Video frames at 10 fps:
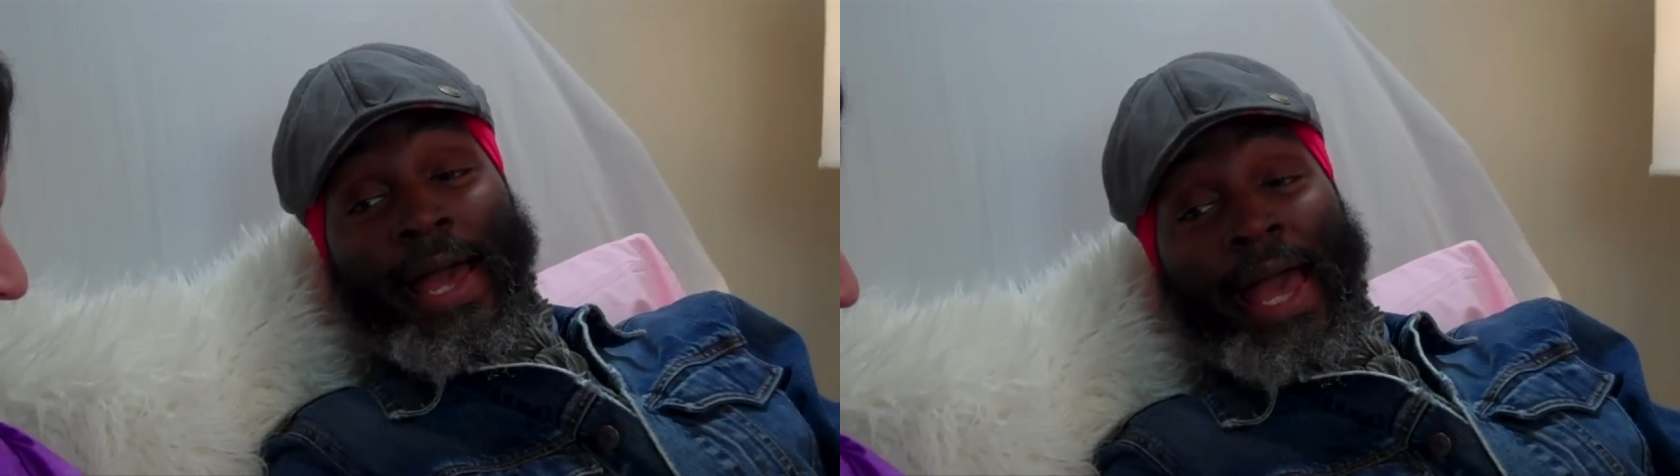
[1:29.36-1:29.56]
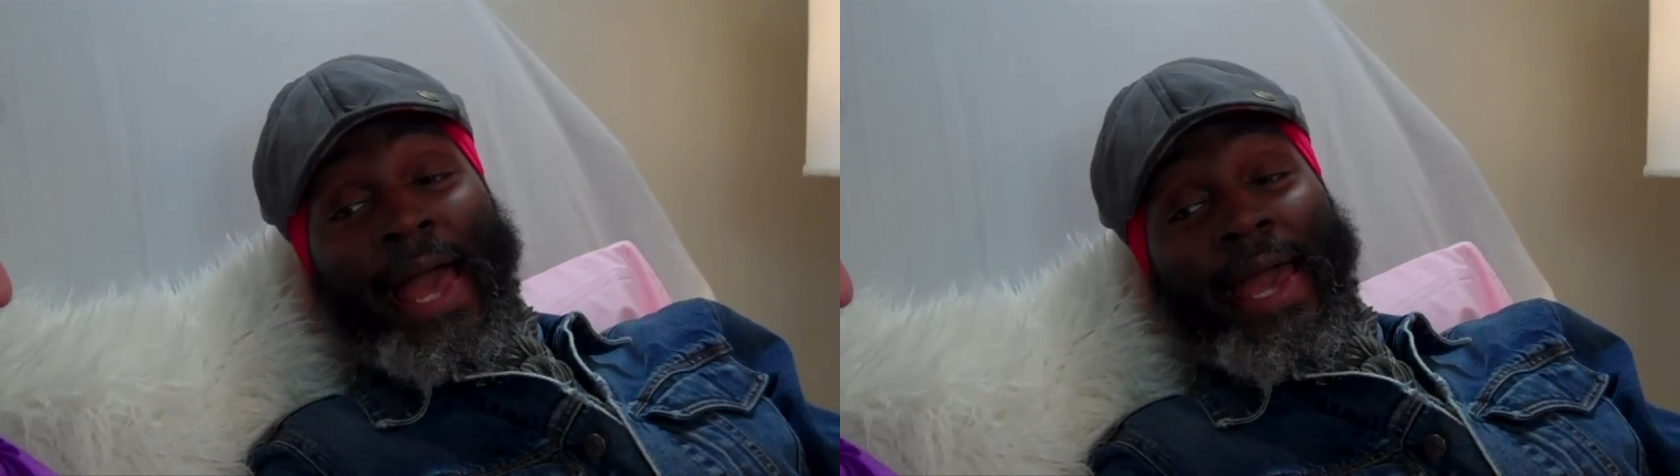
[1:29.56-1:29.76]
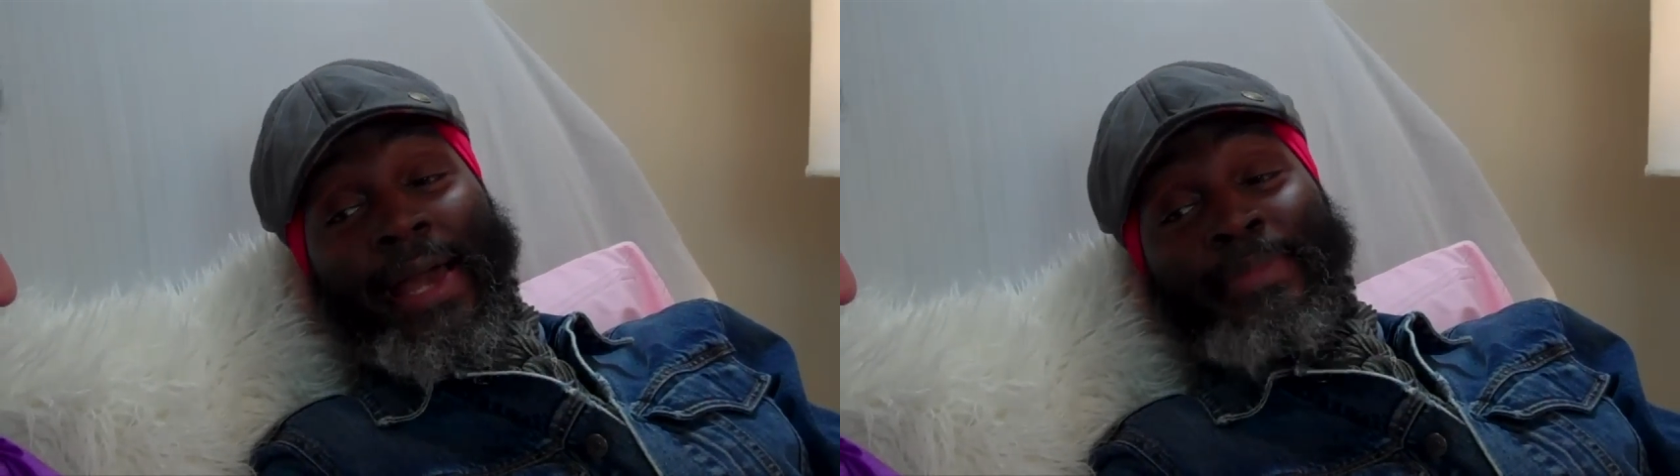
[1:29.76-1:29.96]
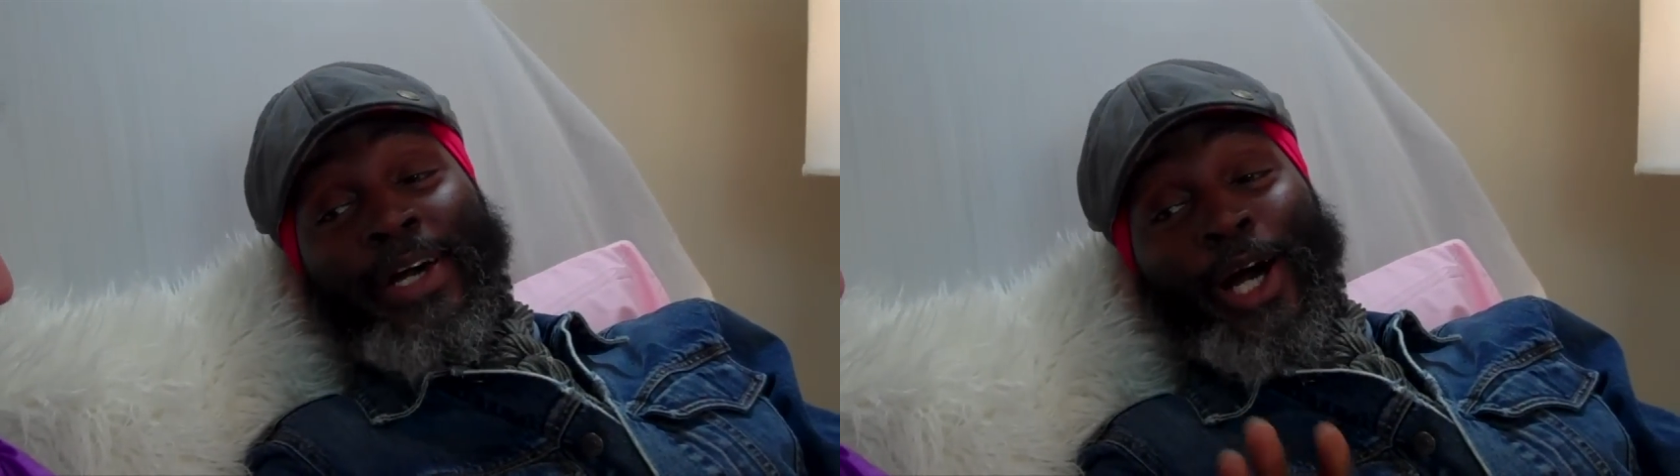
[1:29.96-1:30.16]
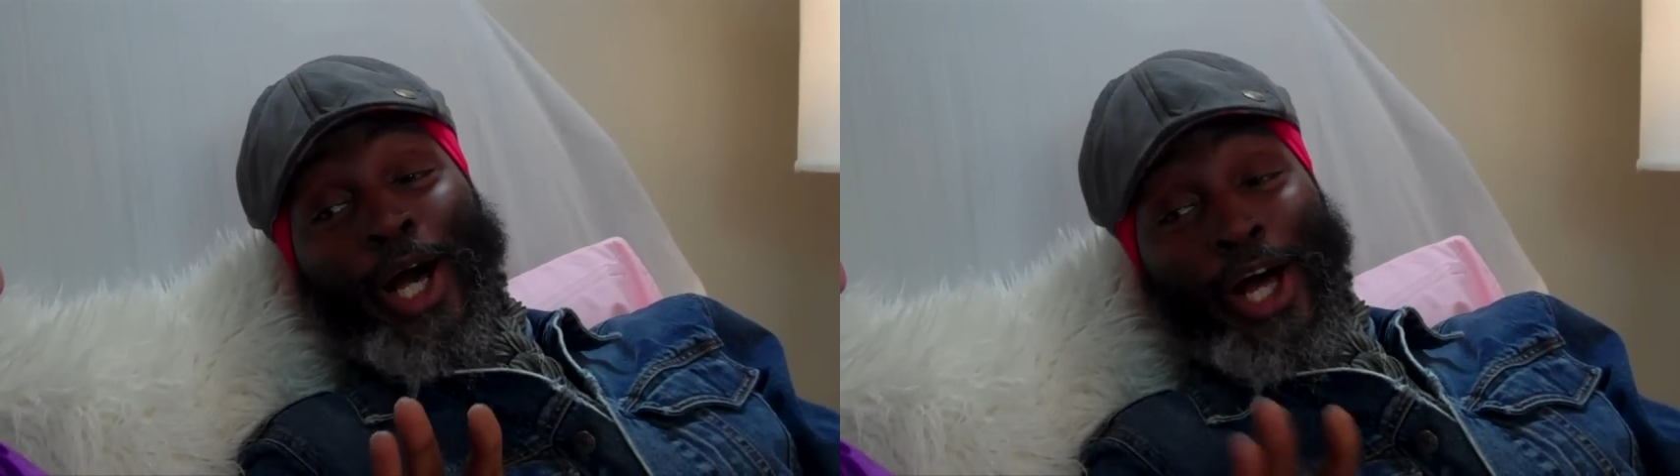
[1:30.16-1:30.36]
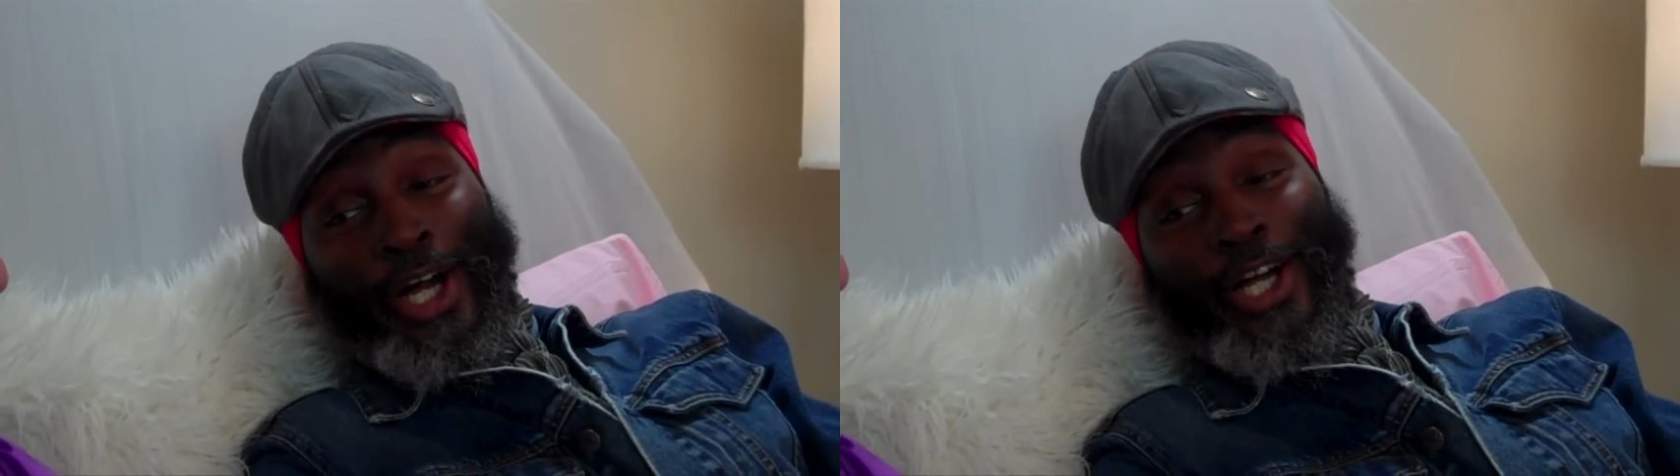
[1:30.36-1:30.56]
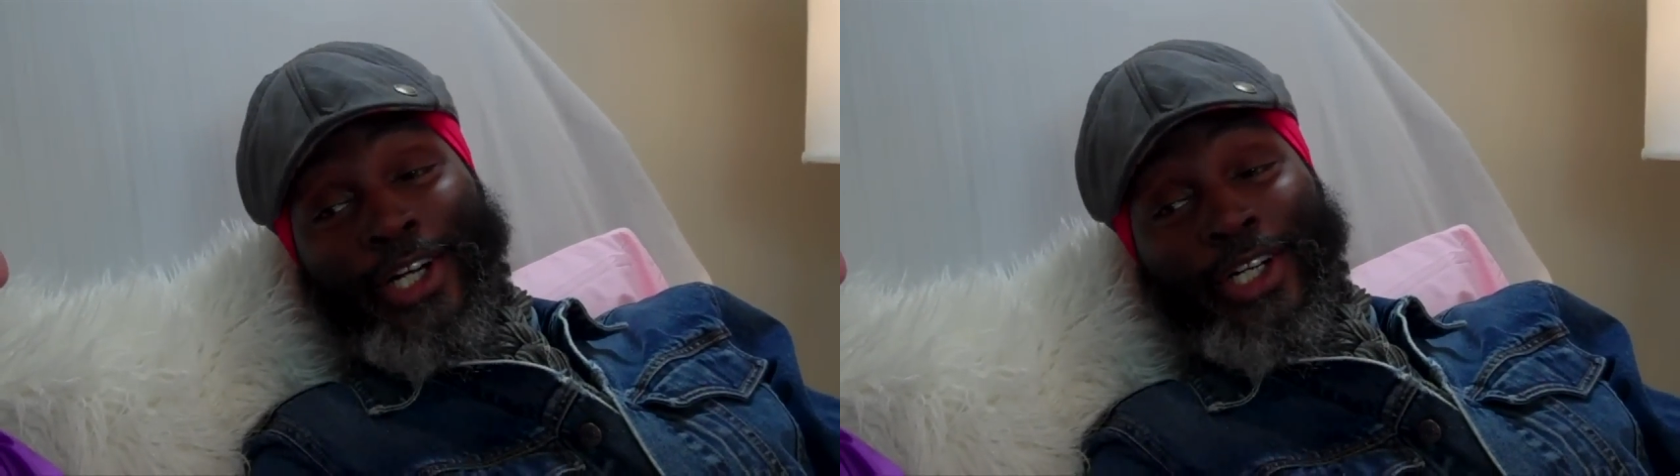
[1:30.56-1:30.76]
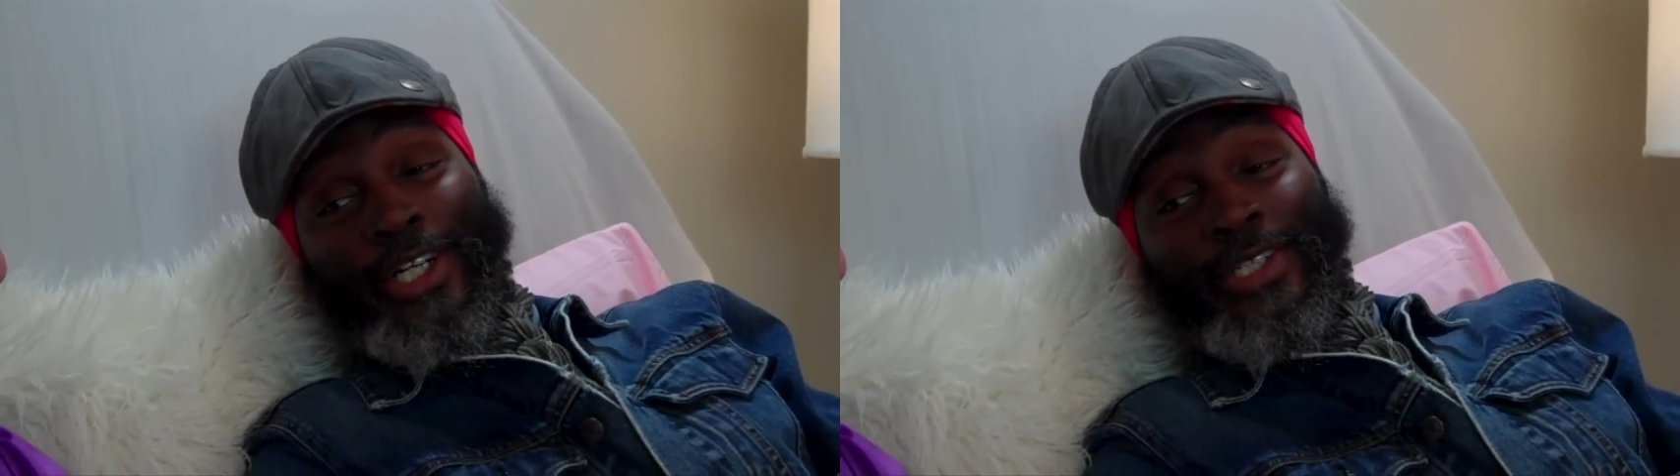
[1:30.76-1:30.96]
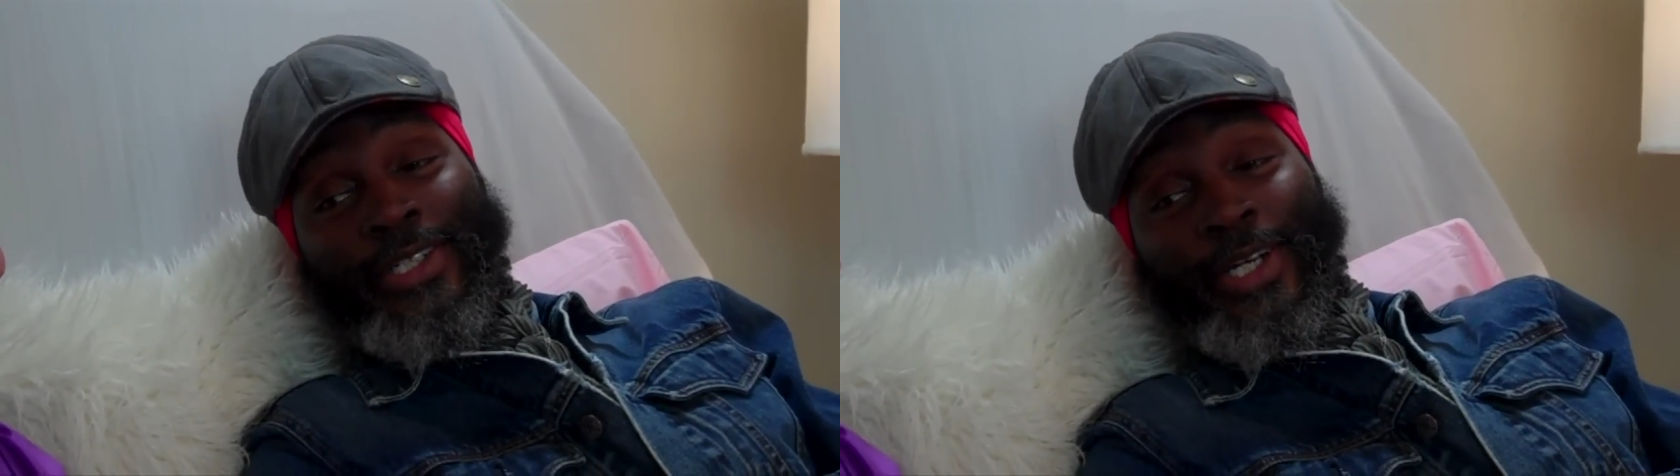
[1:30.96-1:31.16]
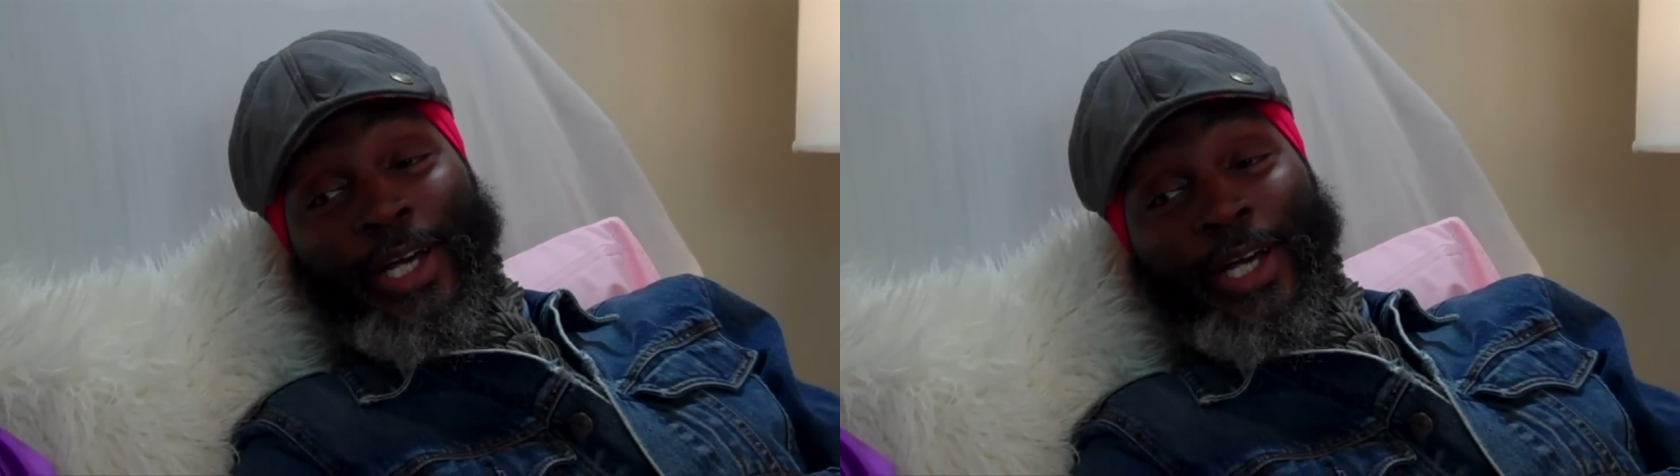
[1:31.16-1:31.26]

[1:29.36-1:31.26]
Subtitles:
I am the uncle